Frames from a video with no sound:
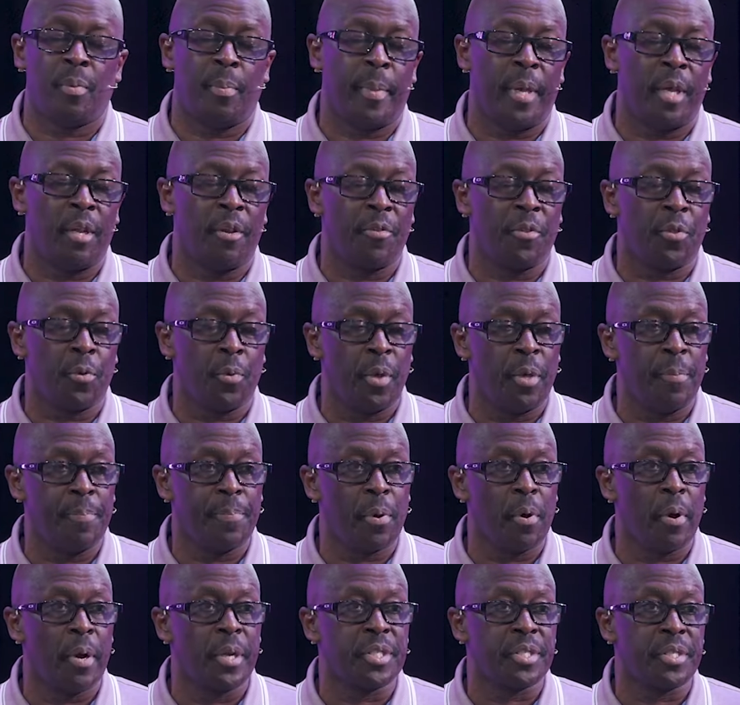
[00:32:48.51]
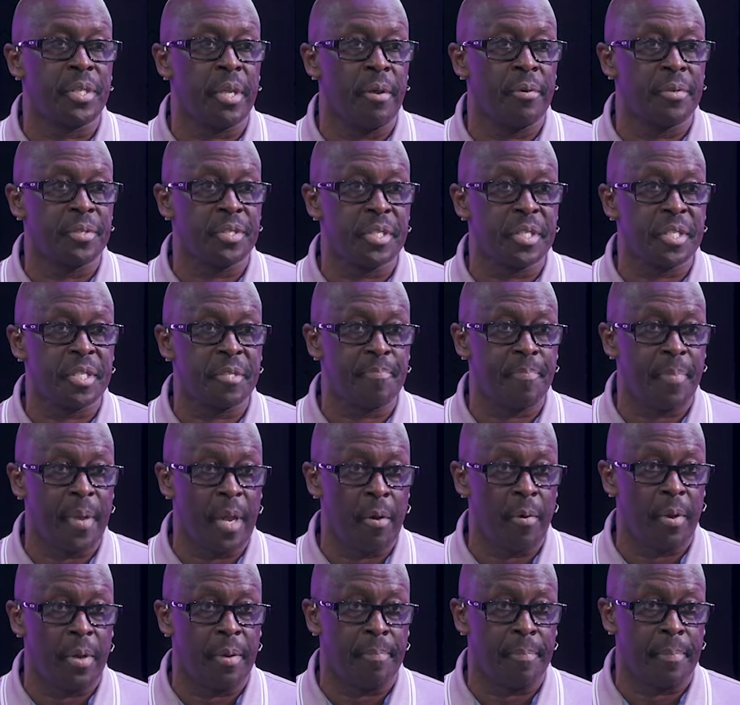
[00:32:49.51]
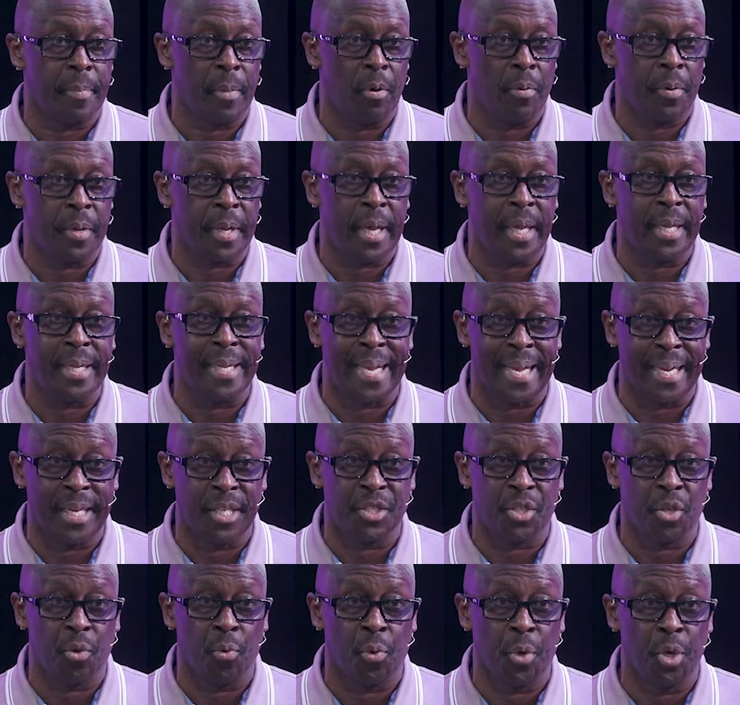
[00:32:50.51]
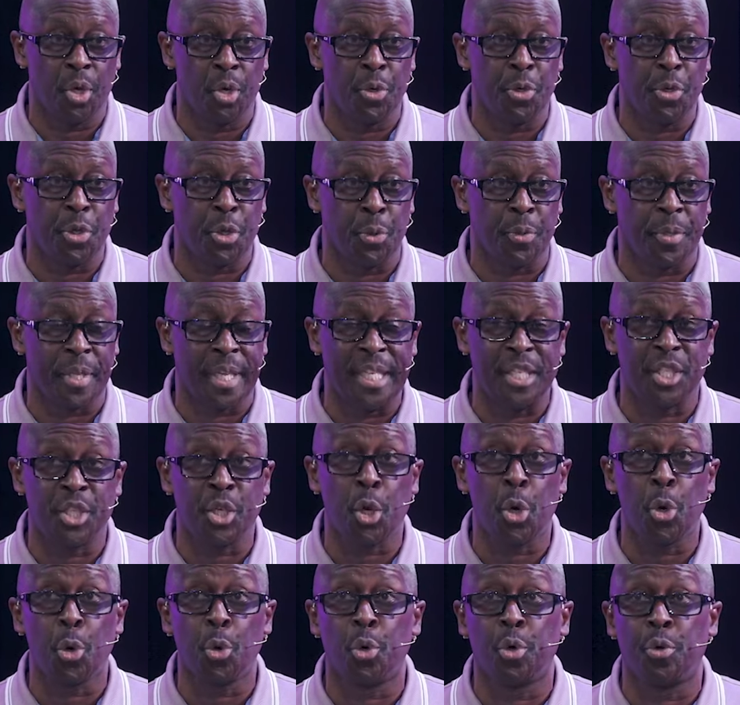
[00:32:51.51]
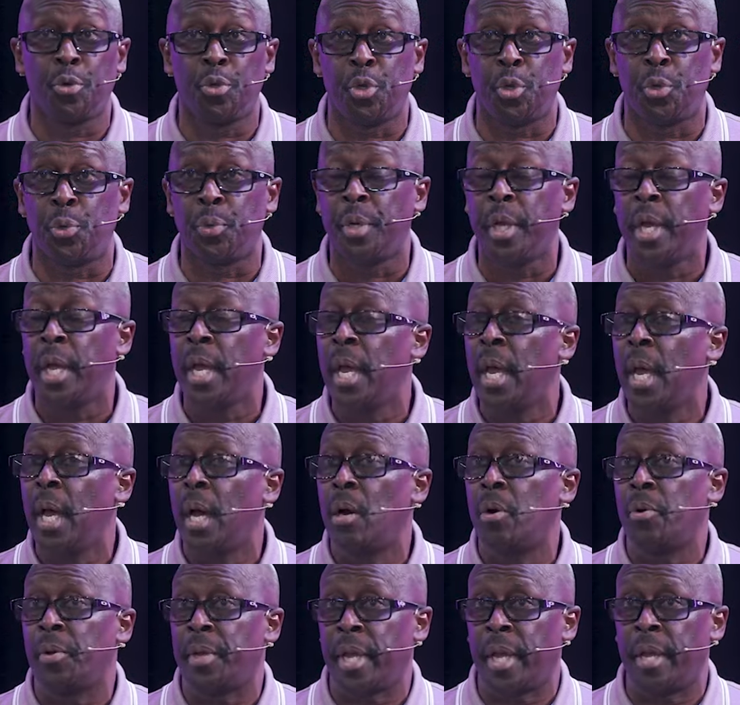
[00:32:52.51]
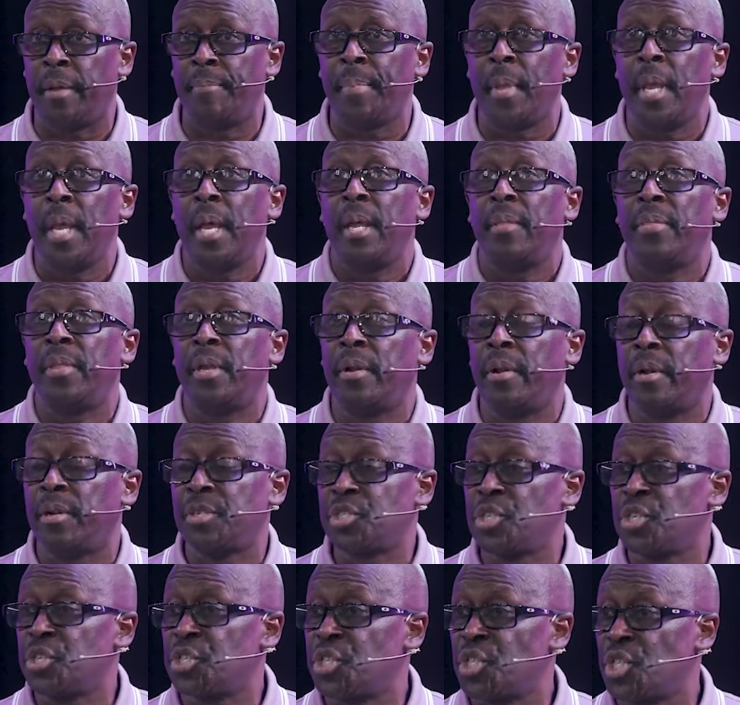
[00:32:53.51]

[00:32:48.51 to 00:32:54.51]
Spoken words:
We're made of three parts. There is the spirit, okay? That is the real you, the eternal you, okay? Then there's the